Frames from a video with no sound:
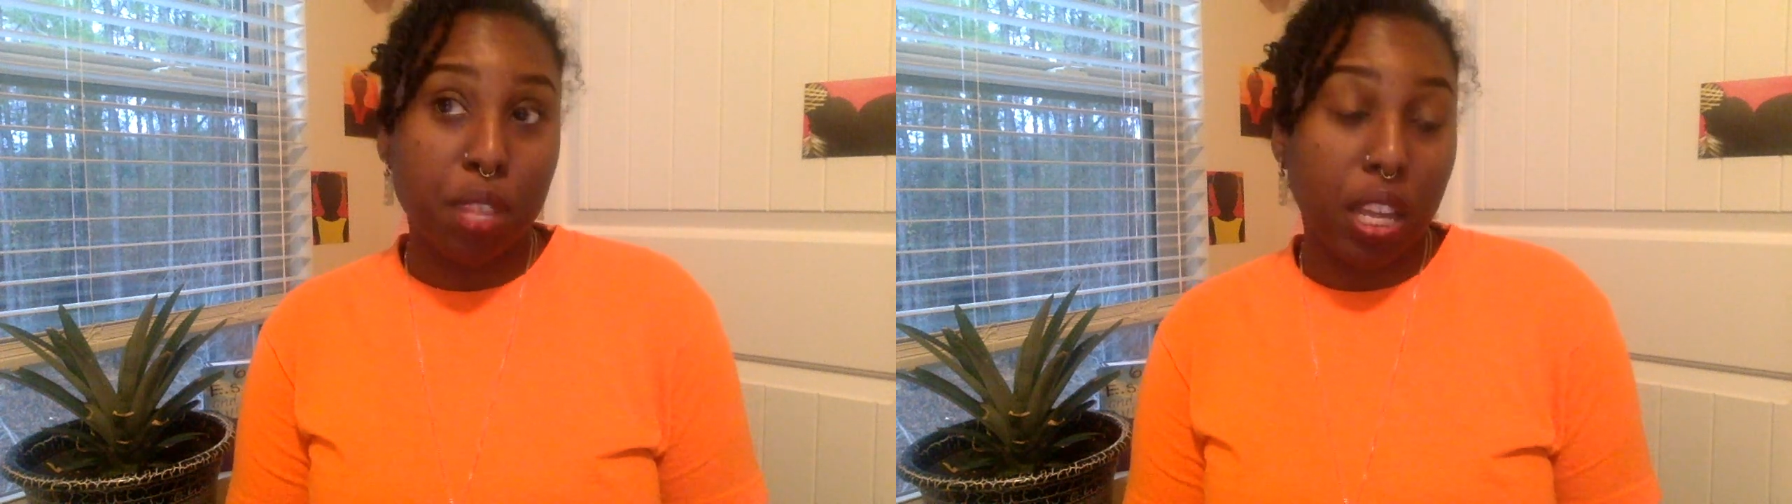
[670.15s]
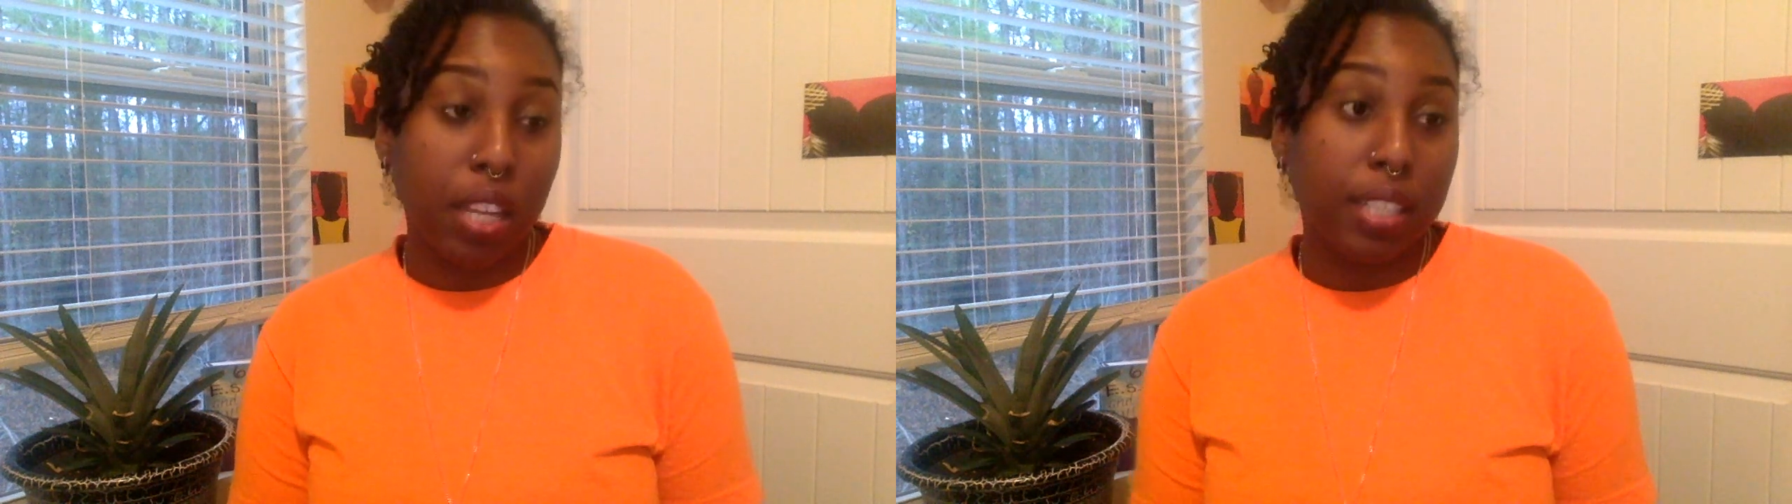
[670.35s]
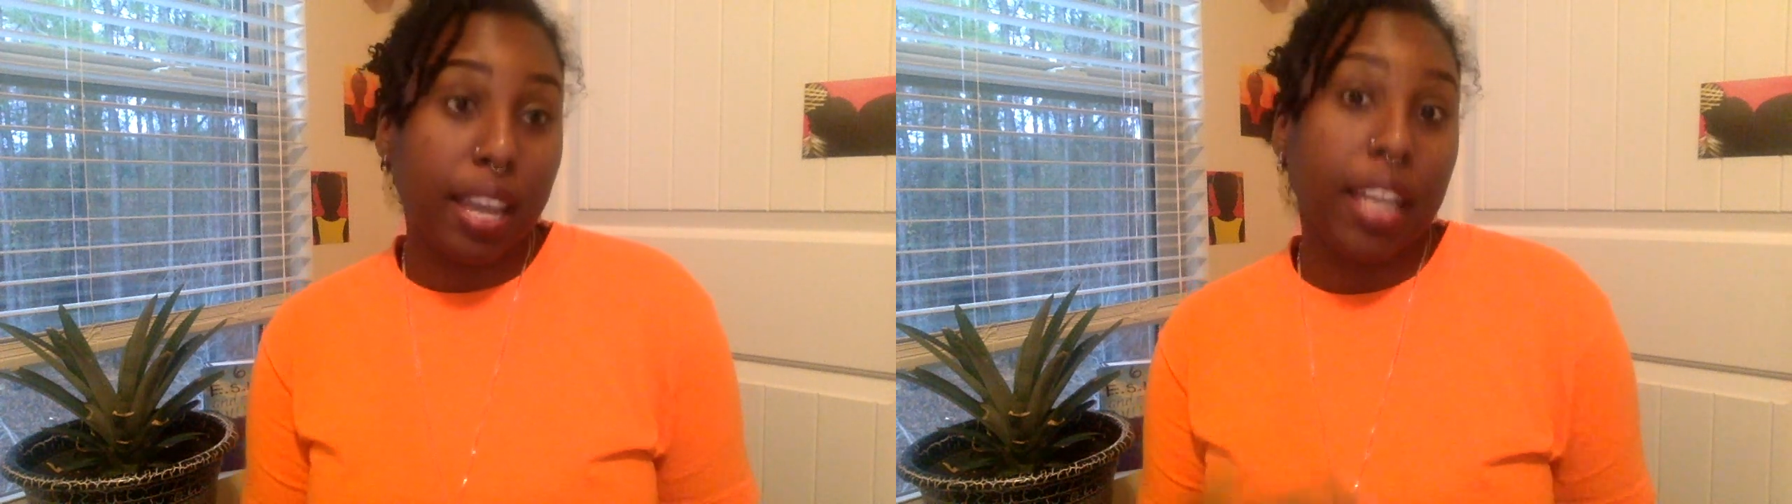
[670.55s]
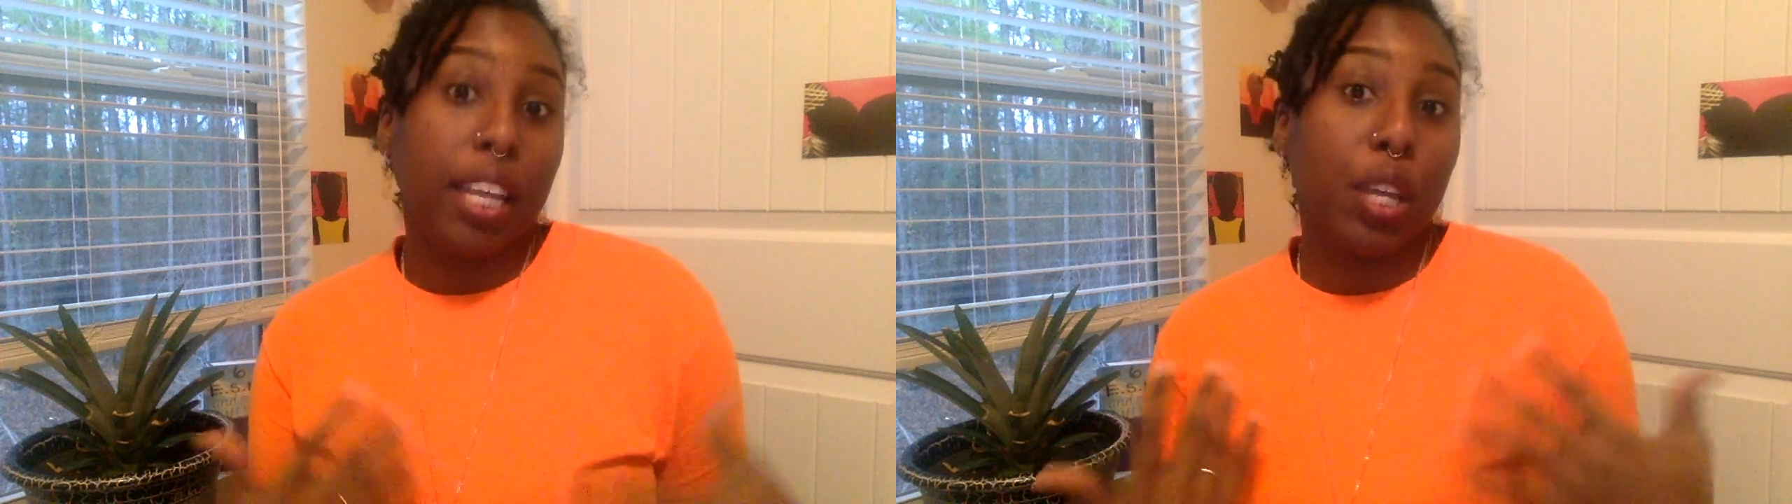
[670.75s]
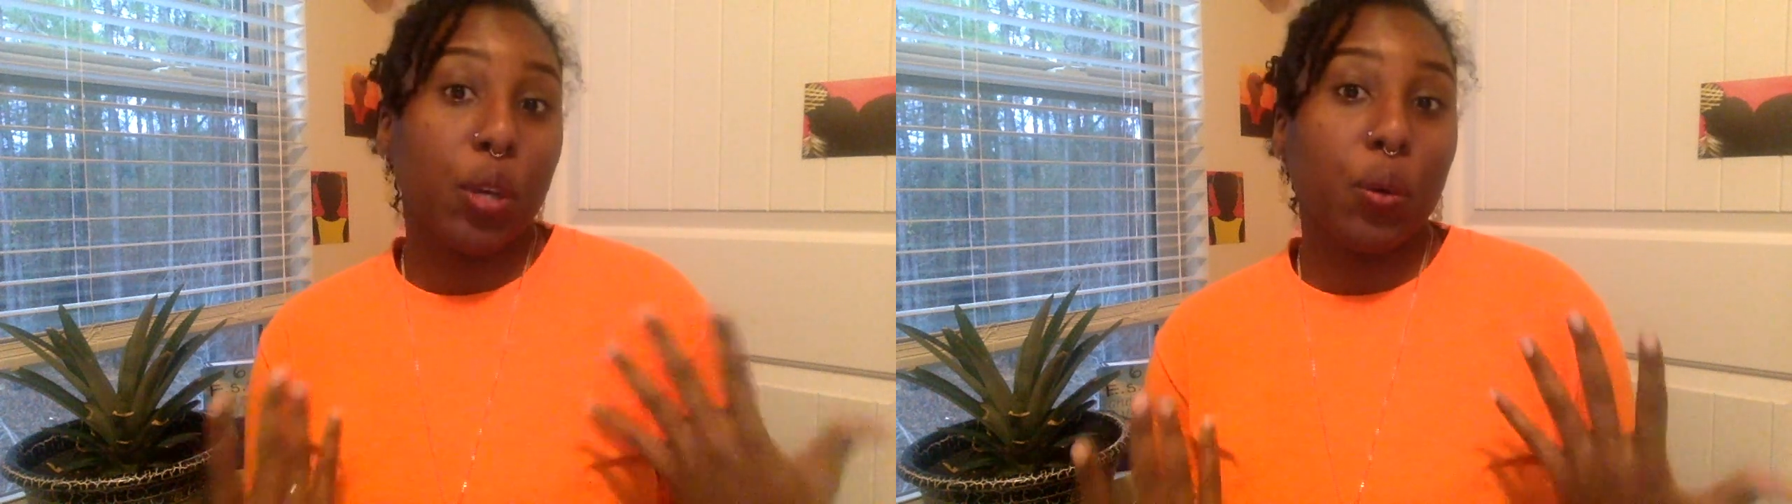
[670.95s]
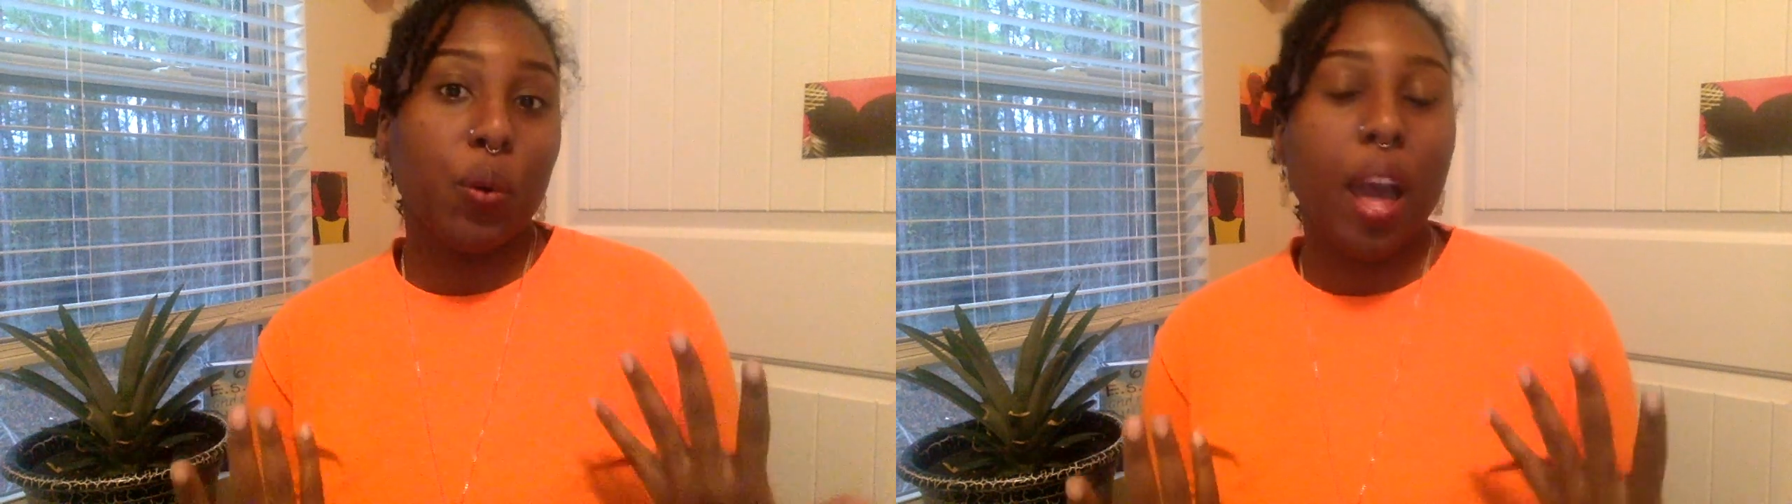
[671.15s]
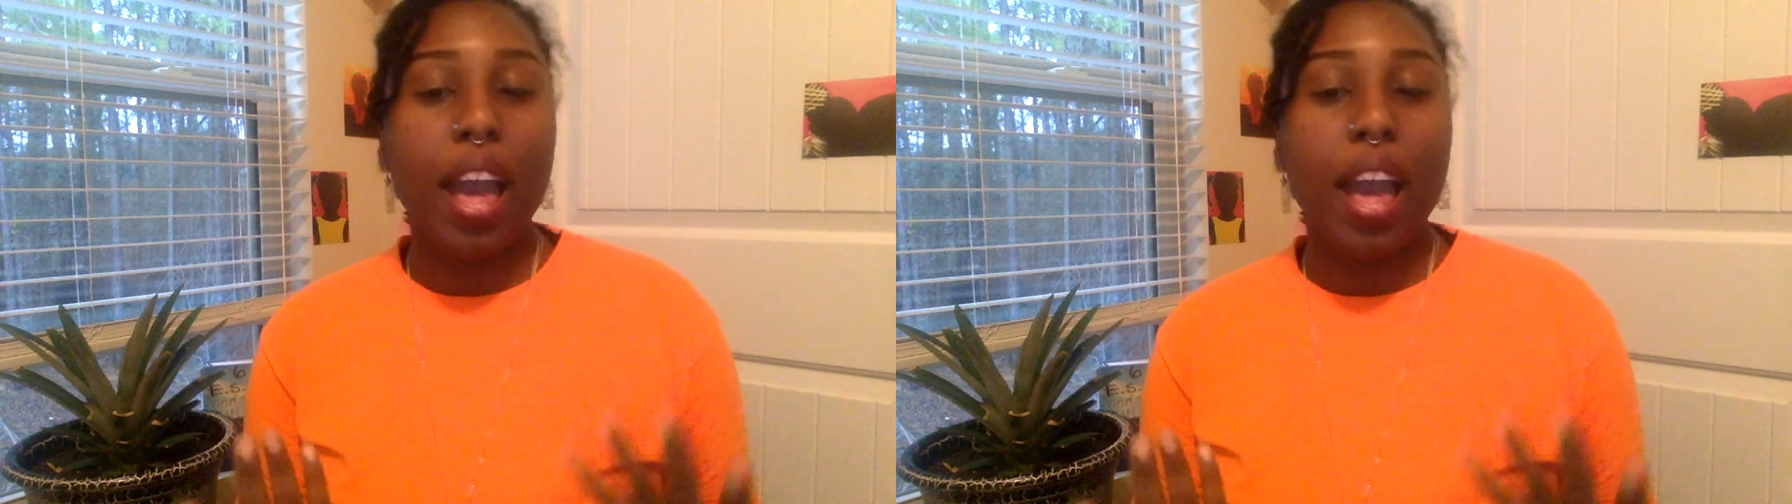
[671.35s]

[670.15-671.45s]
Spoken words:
things ailing you